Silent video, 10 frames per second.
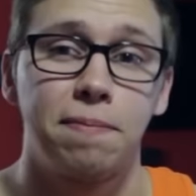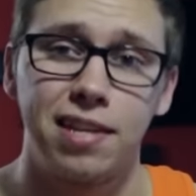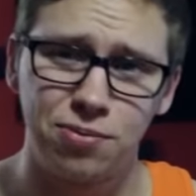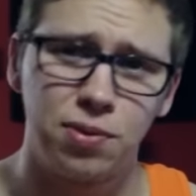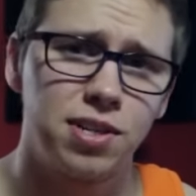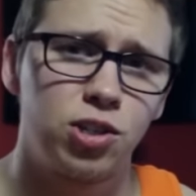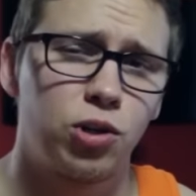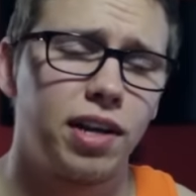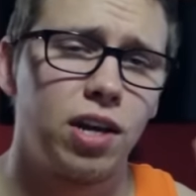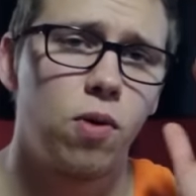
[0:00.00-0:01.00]
This was a
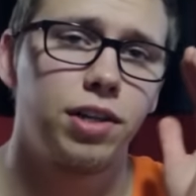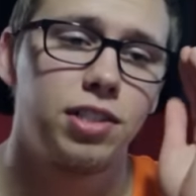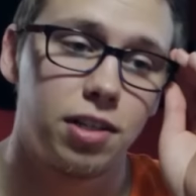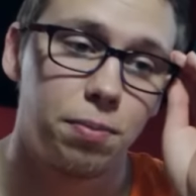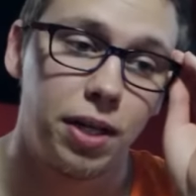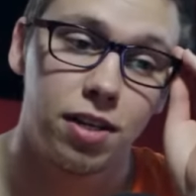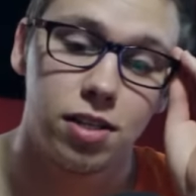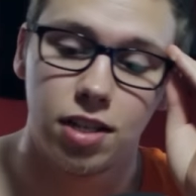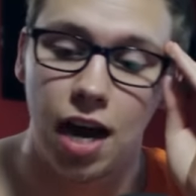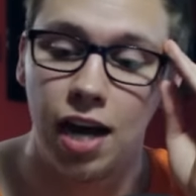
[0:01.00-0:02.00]
tricky question
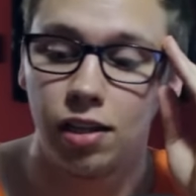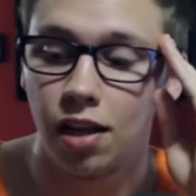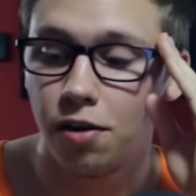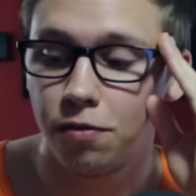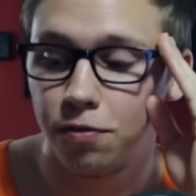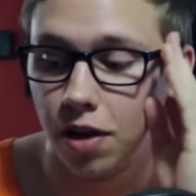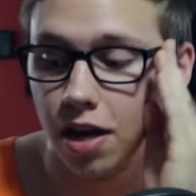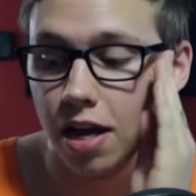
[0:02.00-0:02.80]
because I love